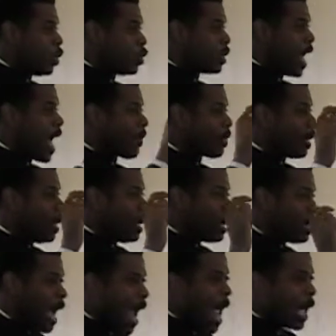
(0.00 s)
used to have
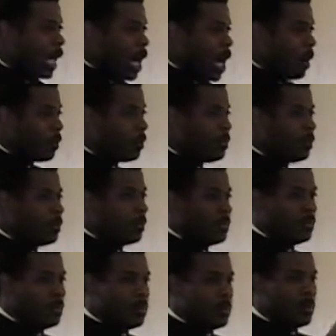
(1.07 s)
to gang up
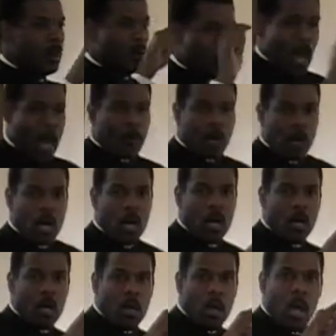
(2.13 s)
when I bring an
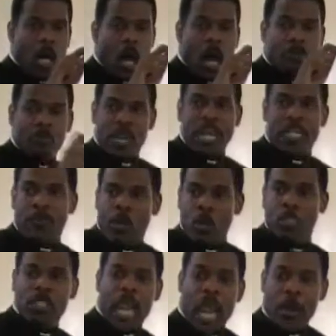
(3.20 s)
objective on
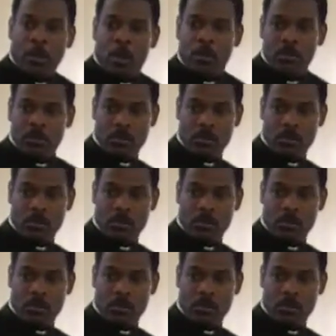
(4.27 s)
the table.